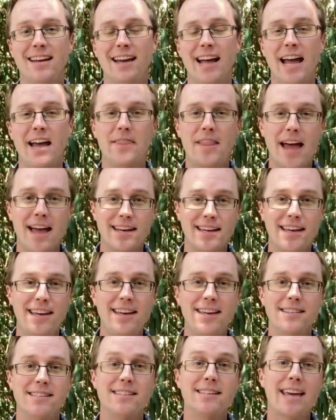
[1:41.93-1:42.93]
and that
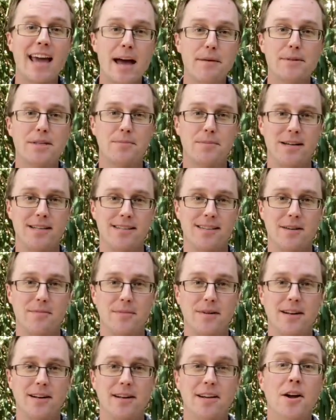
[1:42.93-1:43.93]
key is kept by
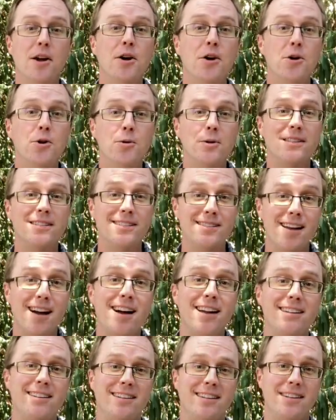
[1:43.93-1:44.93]
somebody who is
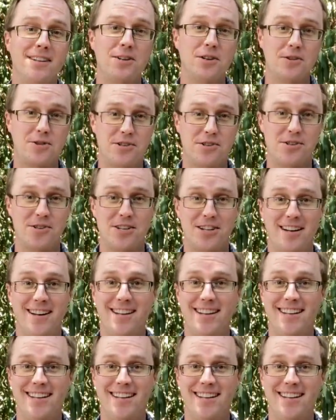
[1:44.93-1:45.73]
not Christian.